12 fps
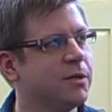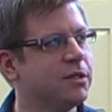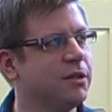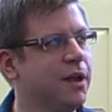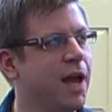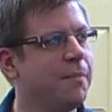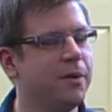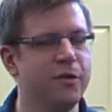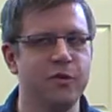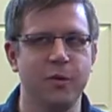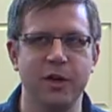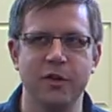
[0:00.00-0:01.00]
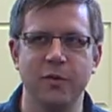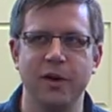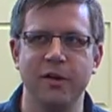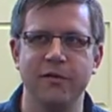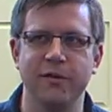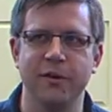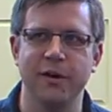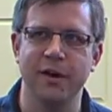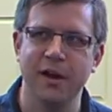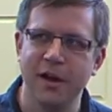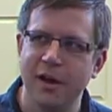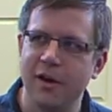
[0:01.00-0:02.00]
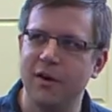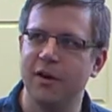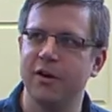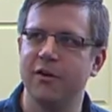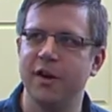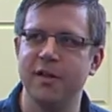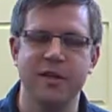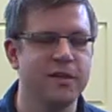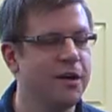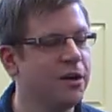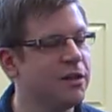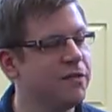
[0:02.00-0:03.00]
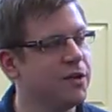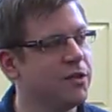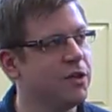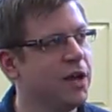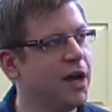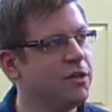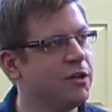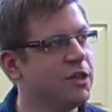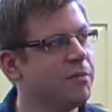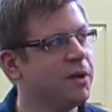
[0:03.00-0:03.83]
what's going to happen in 2012 or crazy science fiction gadgets.